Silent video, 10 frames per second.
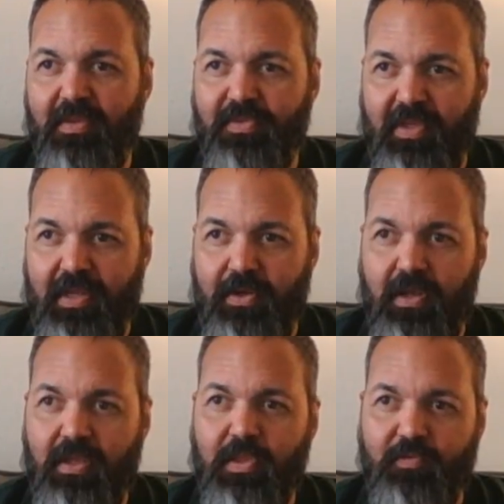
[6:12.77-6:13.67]
then
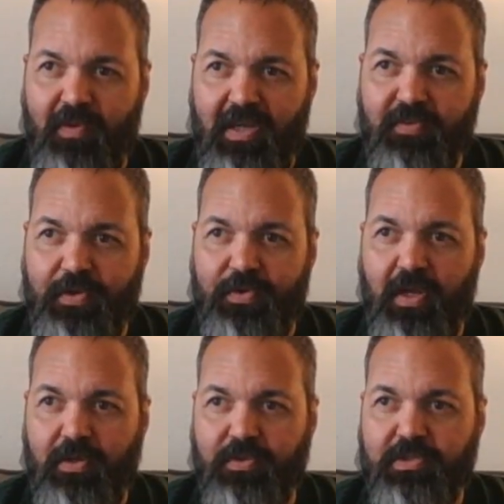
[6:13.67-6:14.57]
the
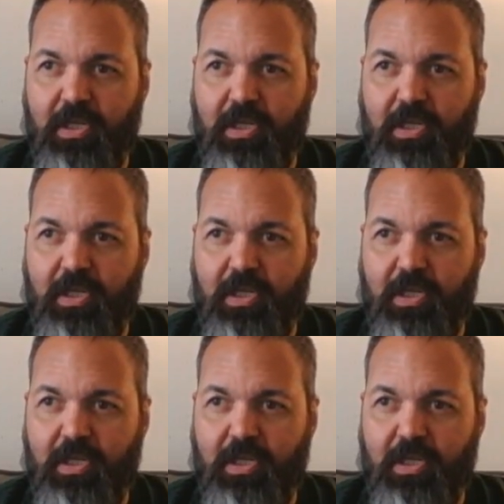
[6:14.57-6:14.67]
$500